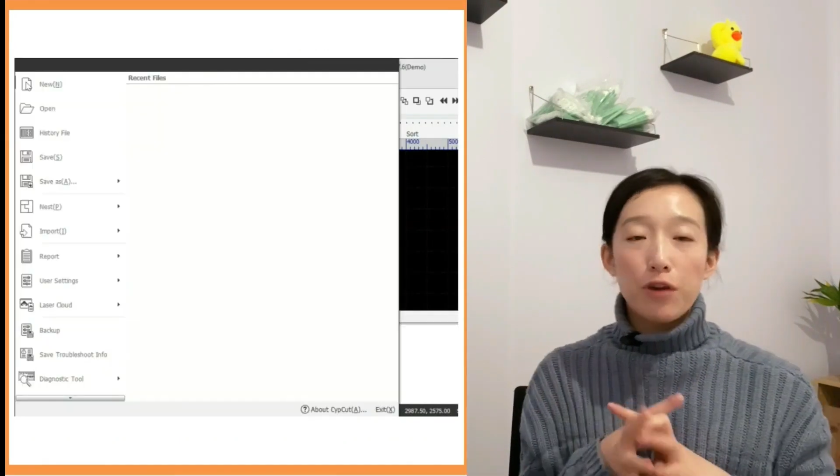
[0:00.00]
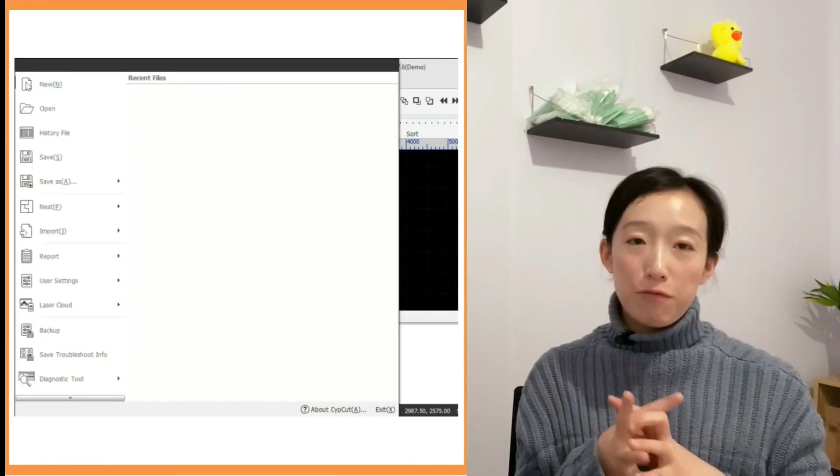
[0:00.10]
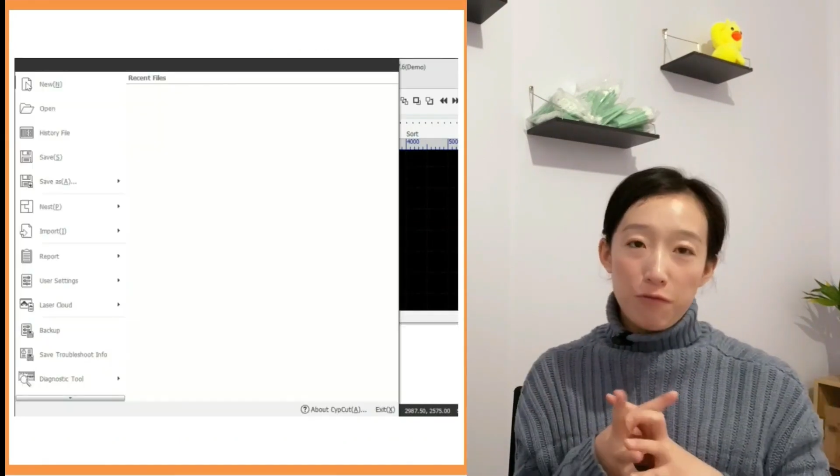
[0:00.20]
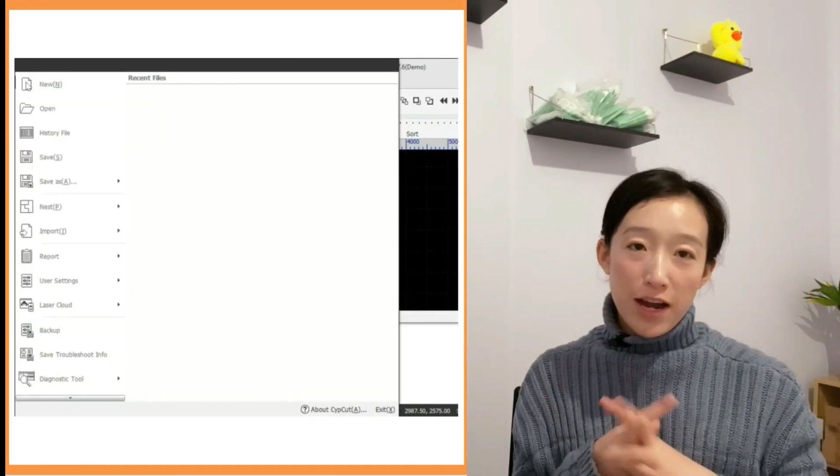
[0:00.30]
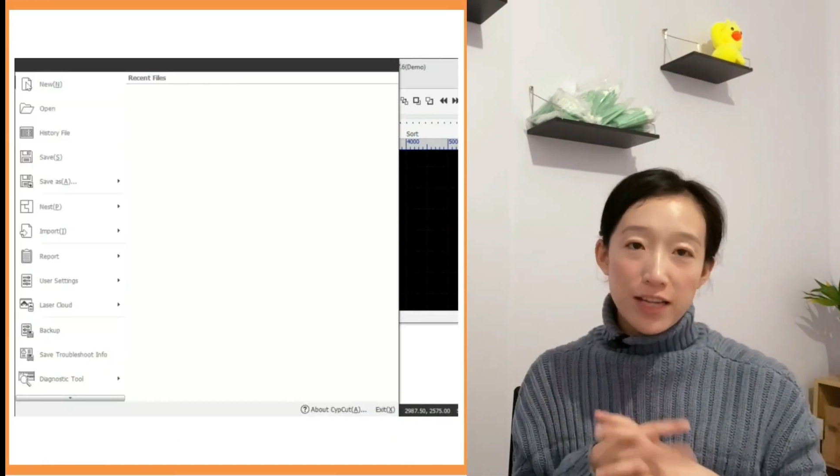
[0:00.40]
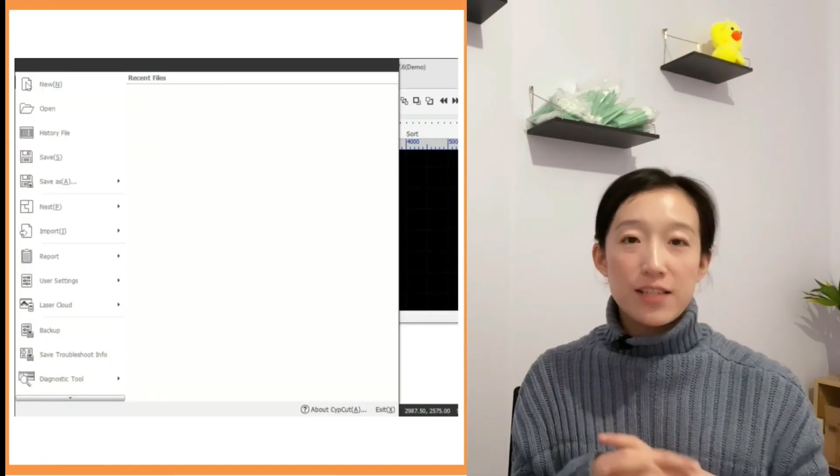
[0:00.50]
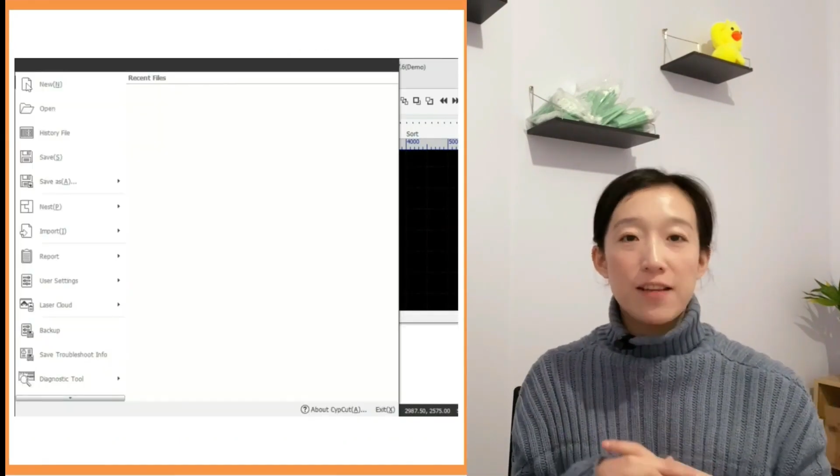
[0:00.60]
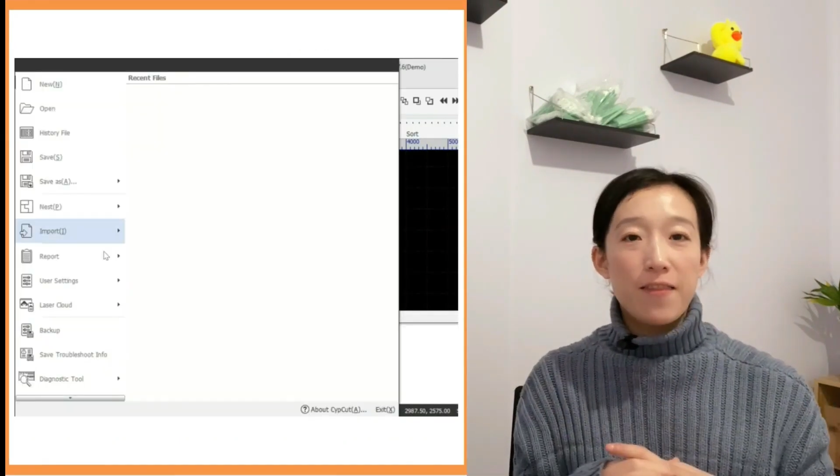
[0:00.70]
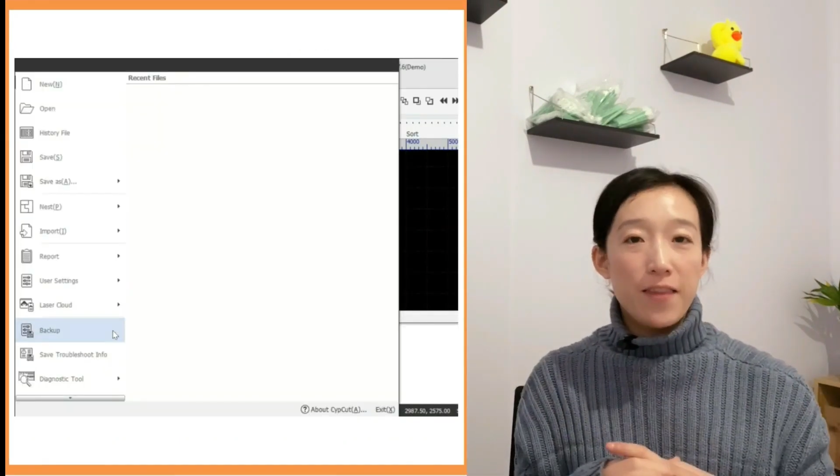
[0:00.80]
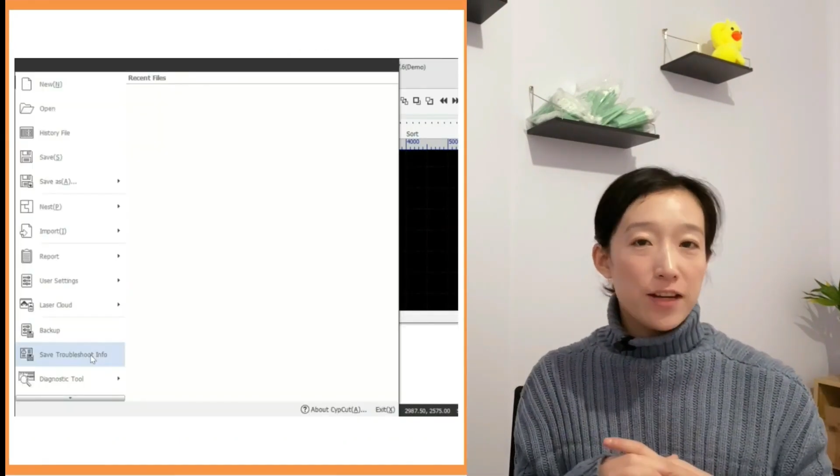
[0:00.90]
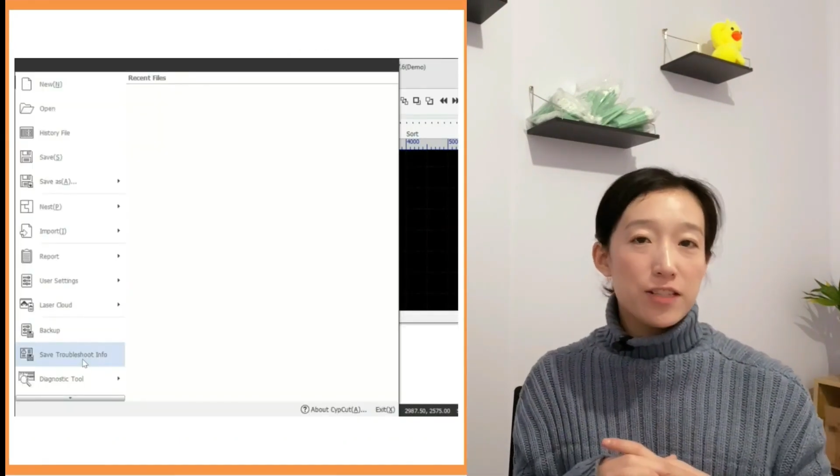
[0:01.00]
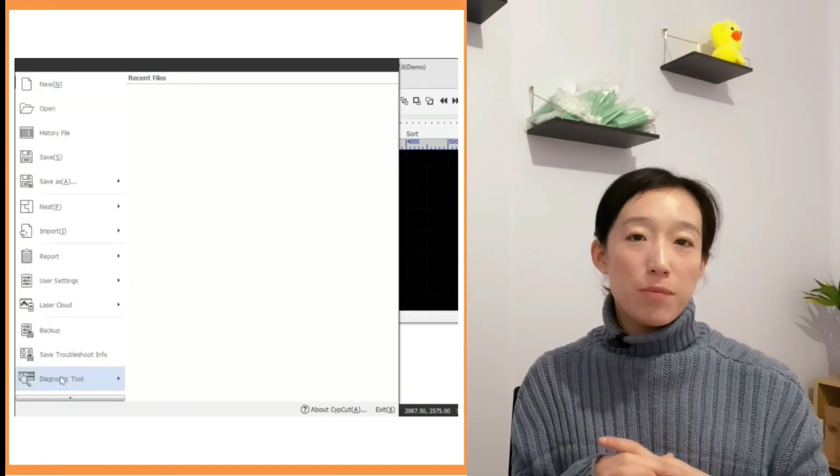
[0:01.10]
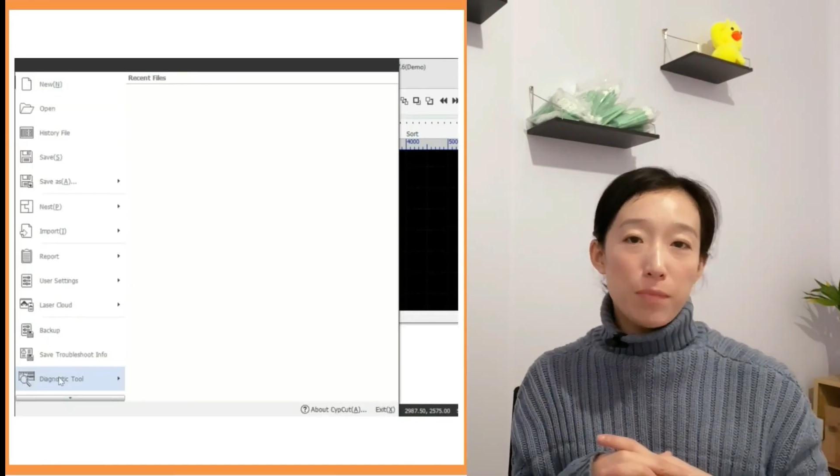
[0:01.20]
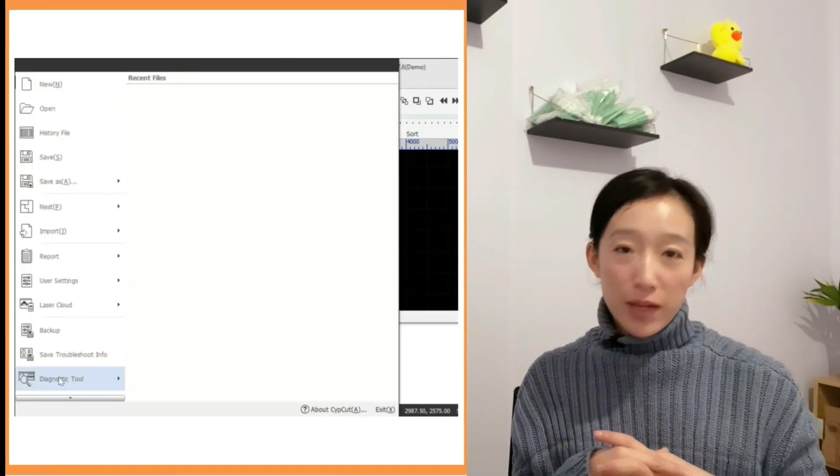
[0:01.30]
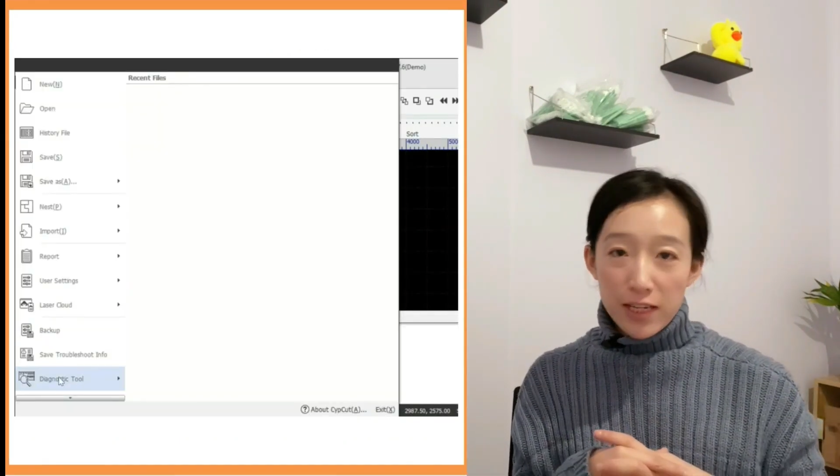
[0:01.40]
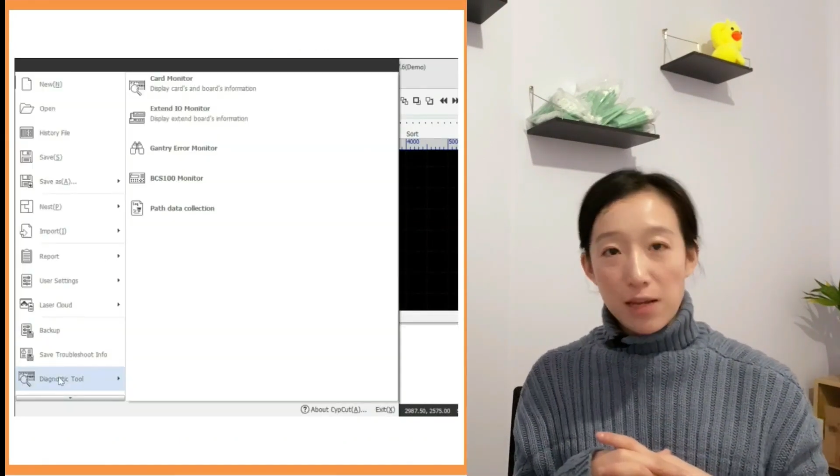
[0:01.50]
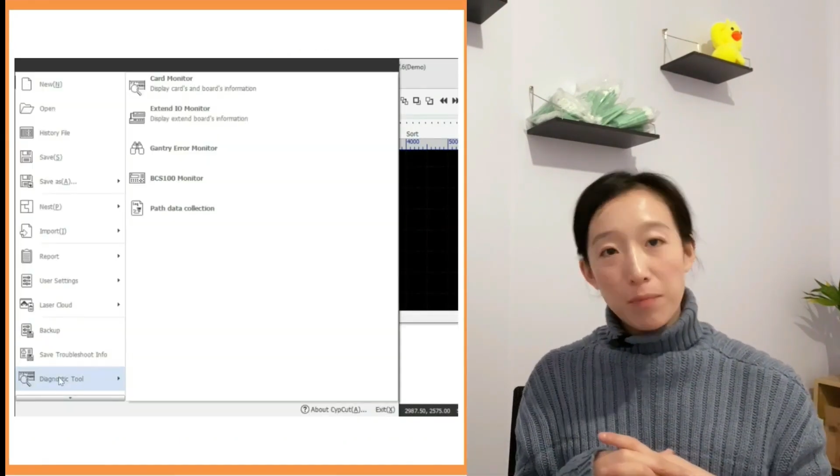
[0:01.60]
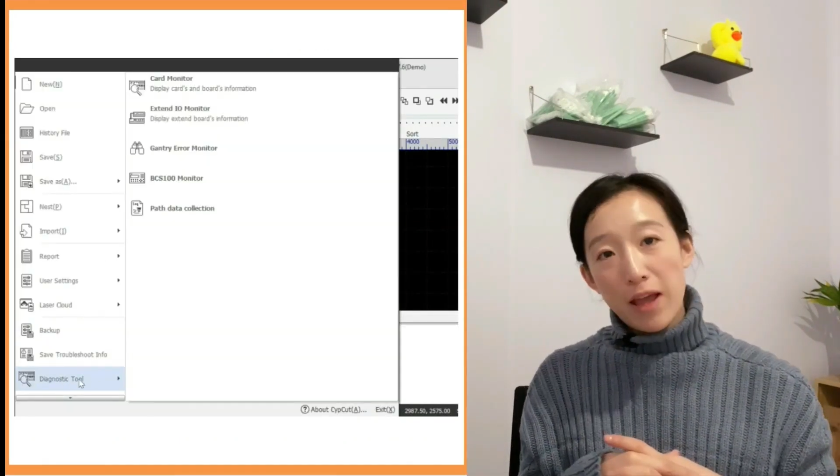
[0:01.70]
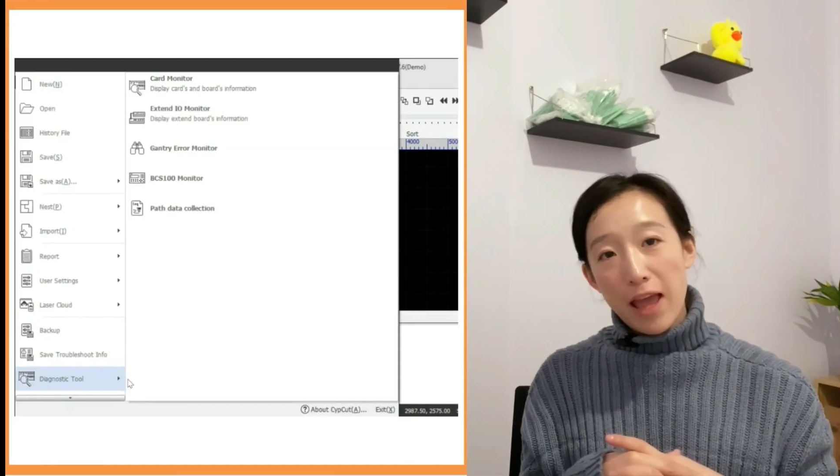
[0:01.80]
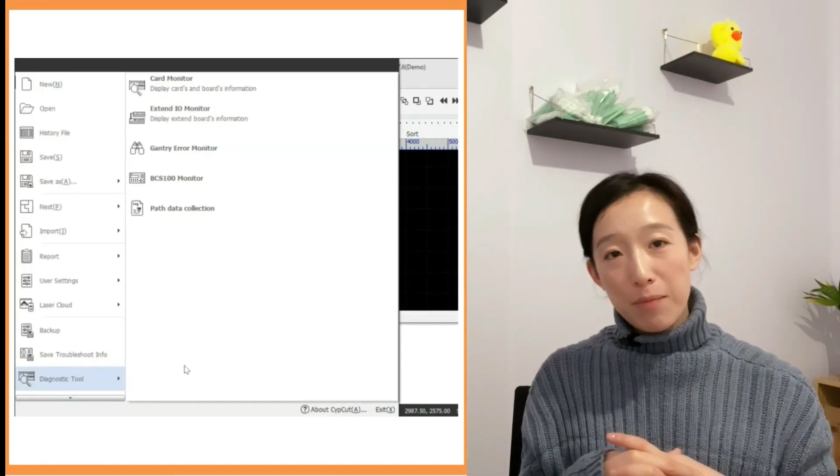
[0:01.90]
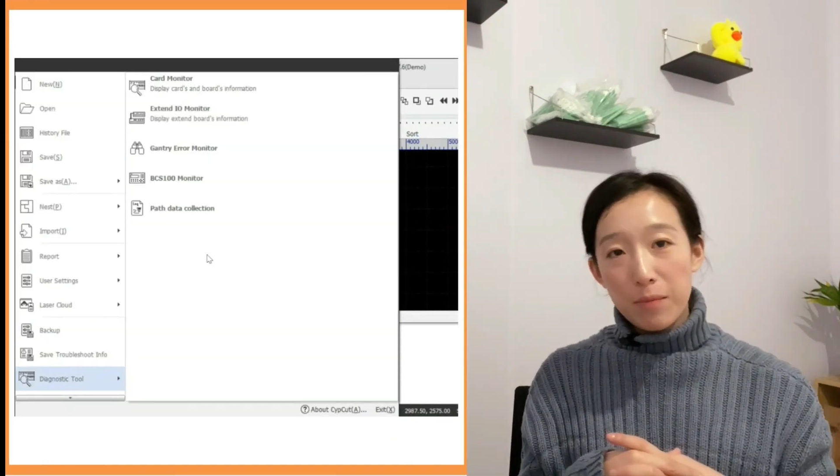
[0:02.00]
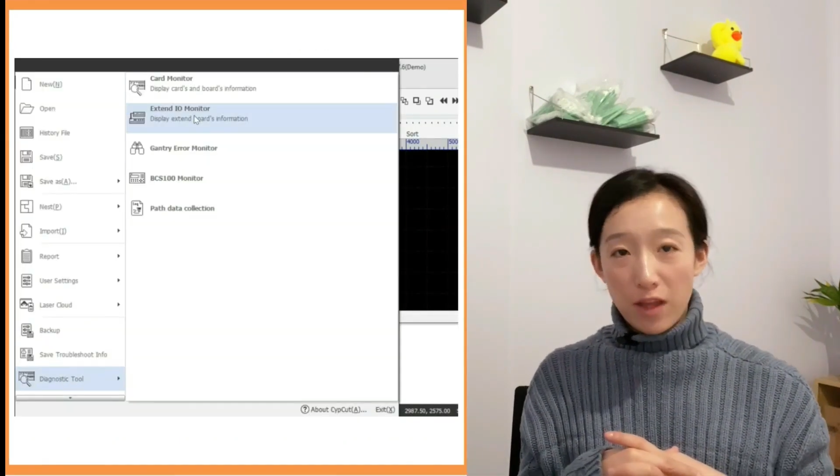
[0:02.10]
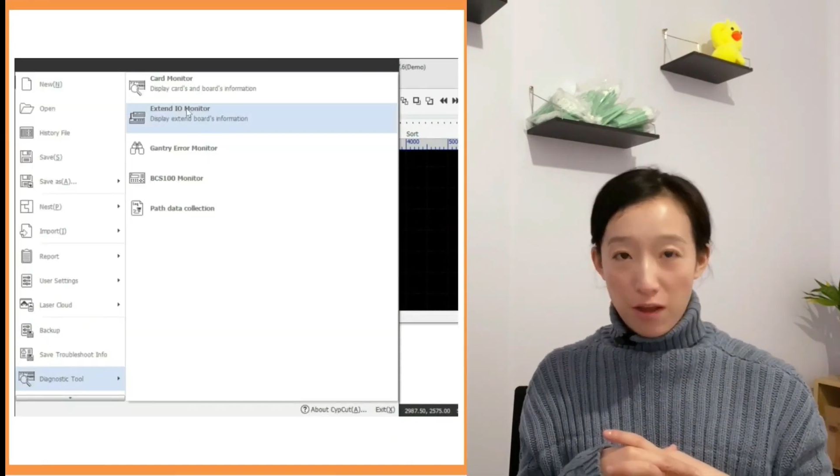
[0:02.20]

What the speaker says: we find there is a PWM